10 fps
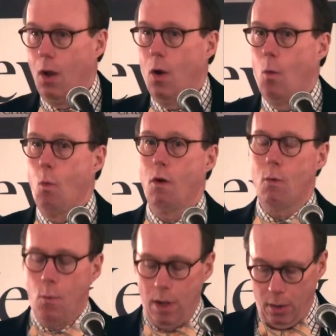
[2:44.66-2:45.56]
Were
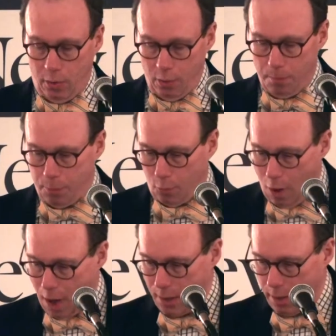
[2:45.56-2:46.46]
we to
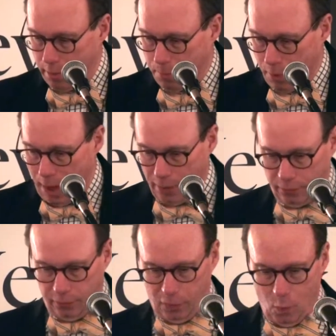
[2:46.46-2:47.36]
broaden the
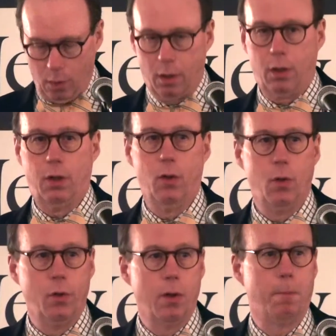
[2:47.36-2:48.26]
prizes to
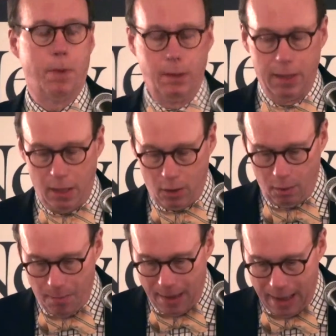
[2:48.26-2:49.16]
include political
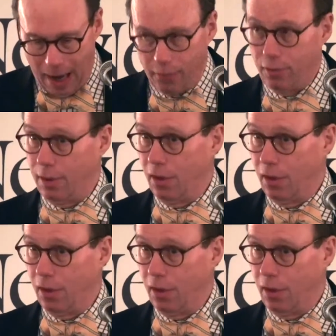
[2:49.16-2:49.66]
mendacity,